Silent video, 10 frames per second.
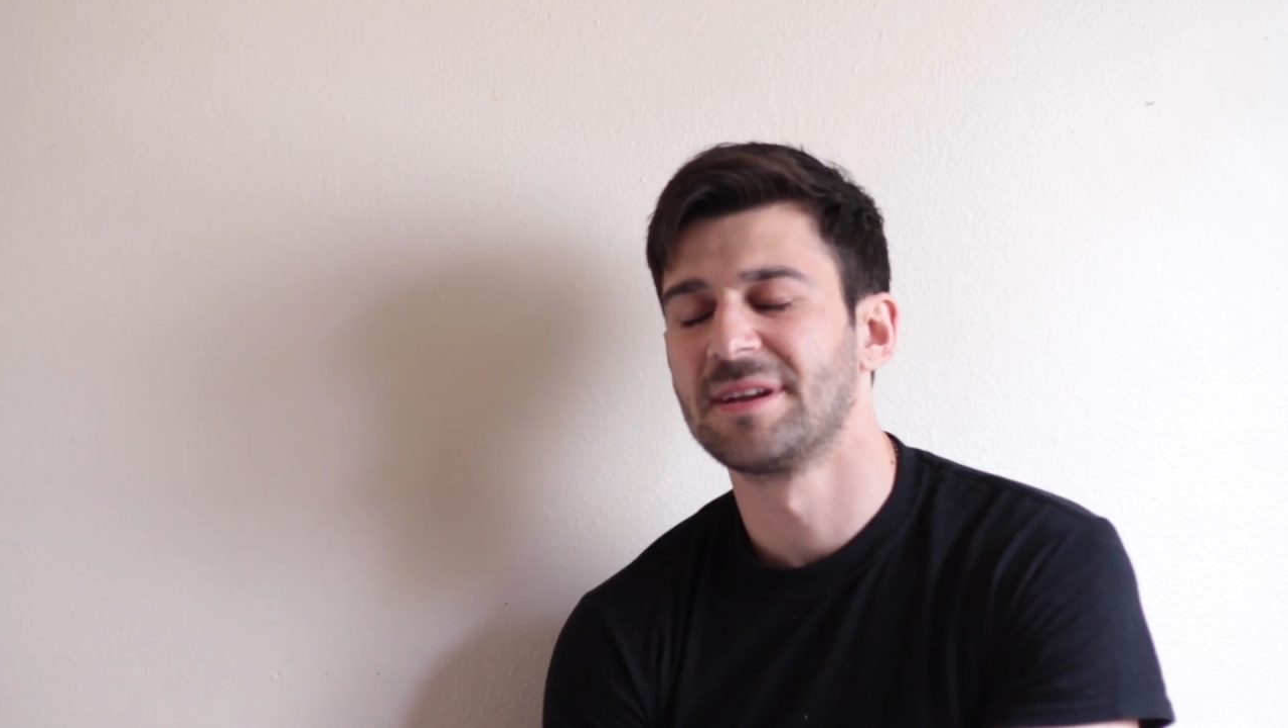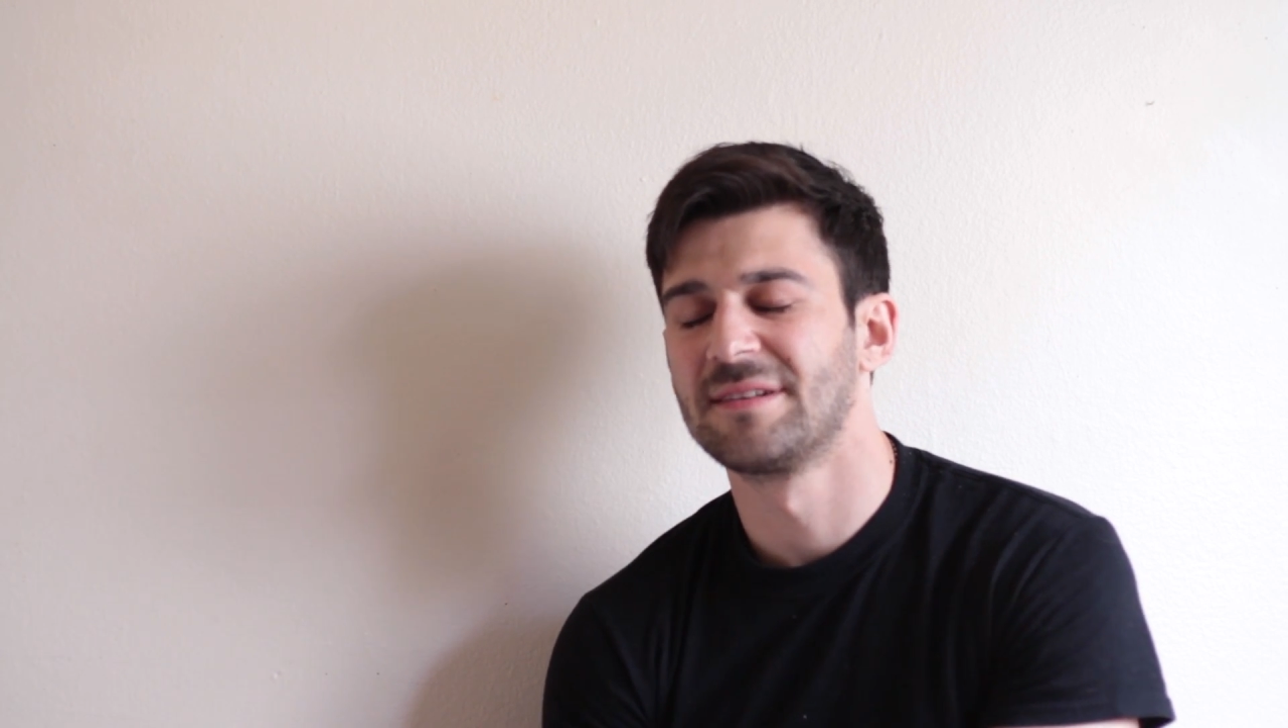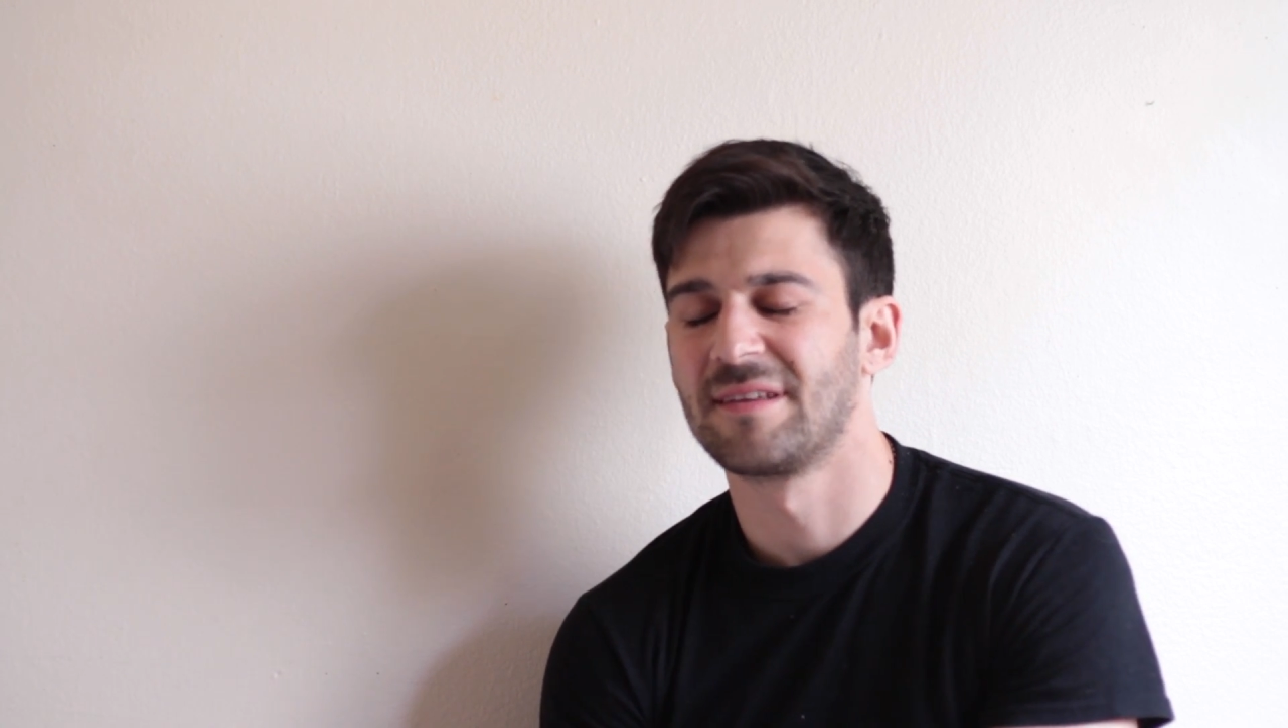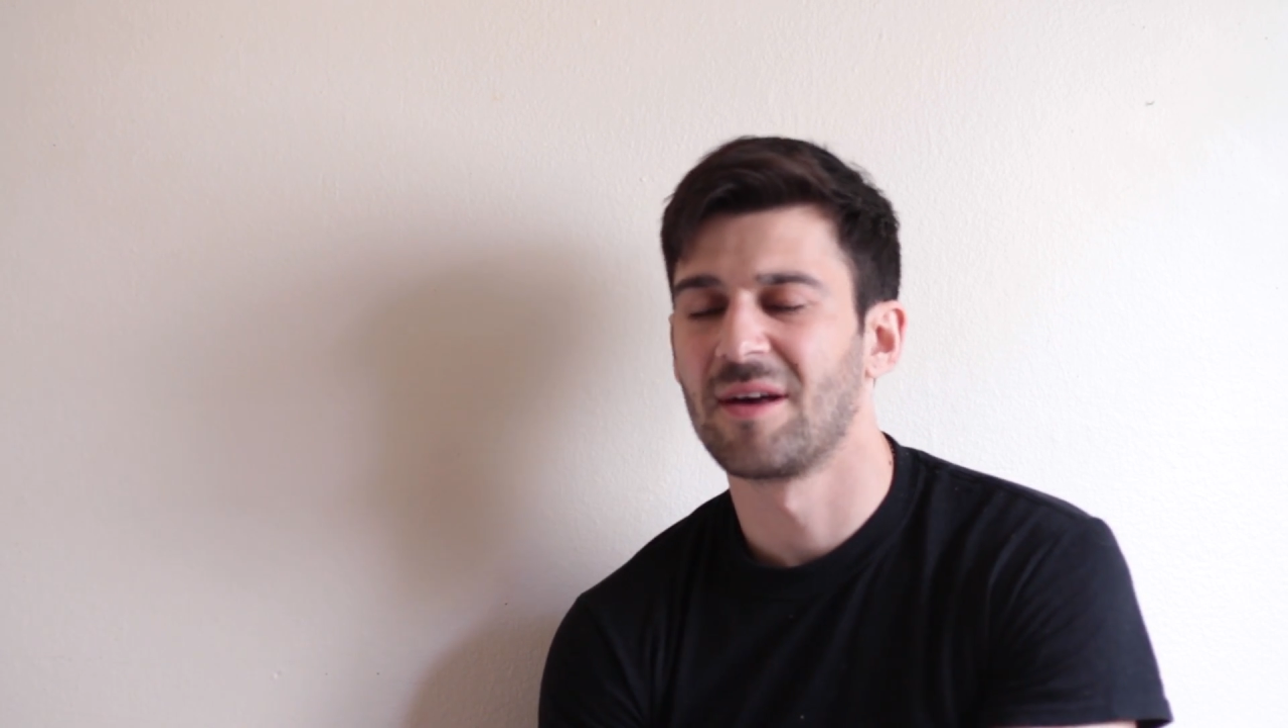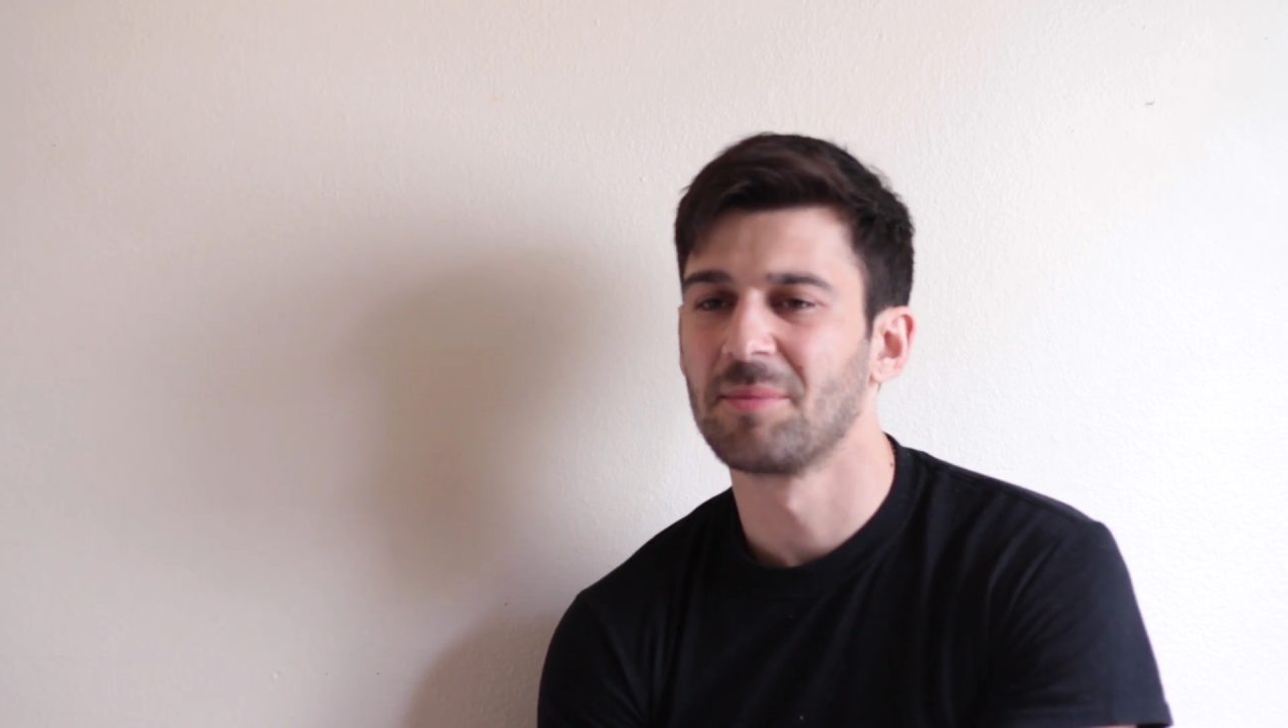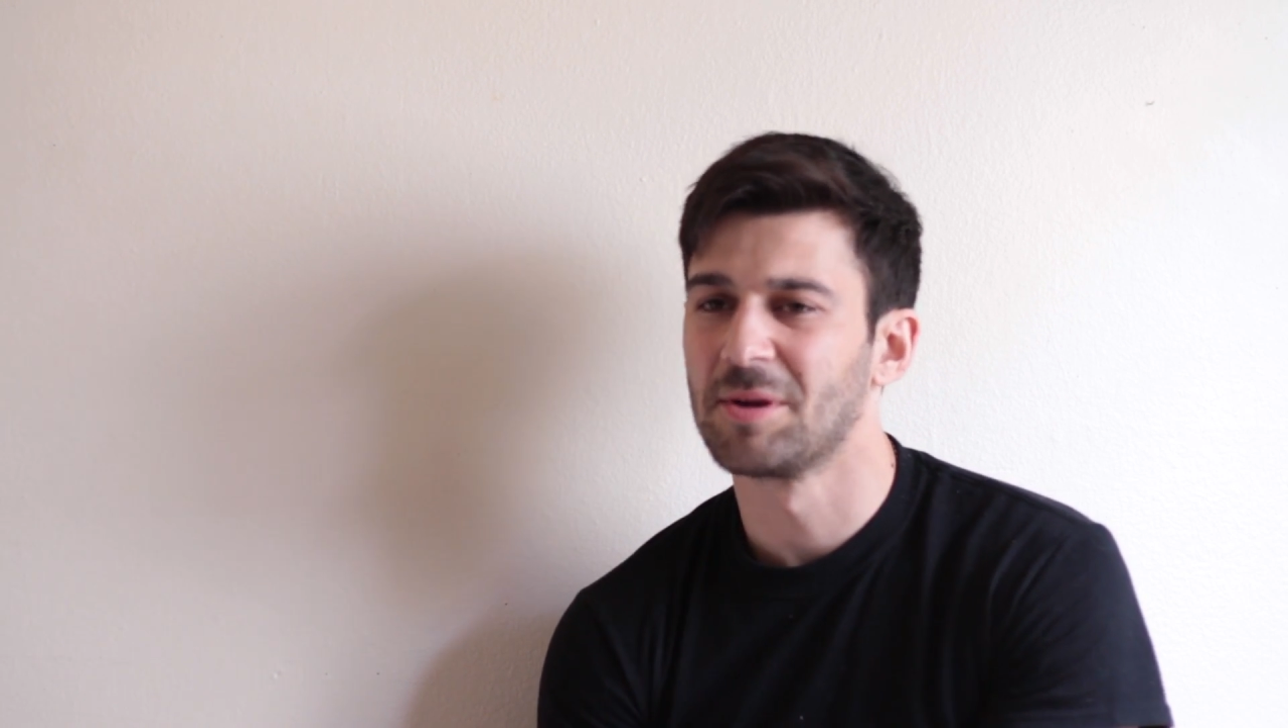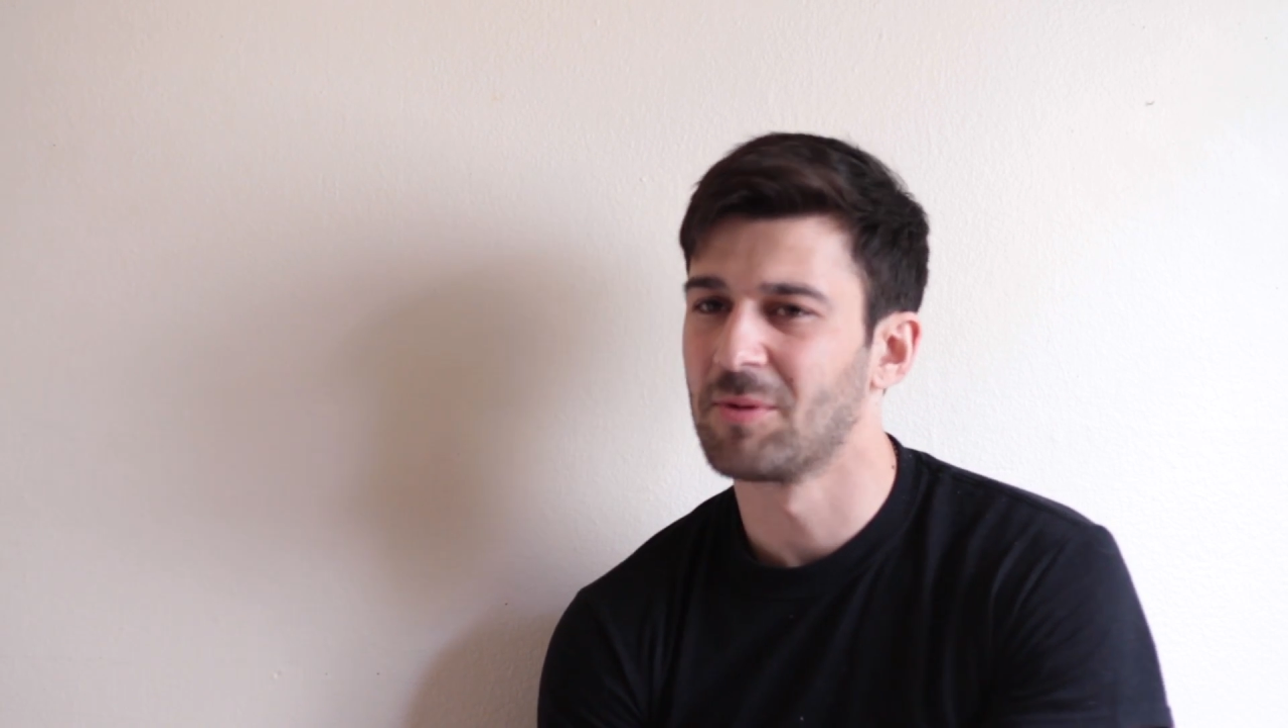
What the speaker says: didn't tell me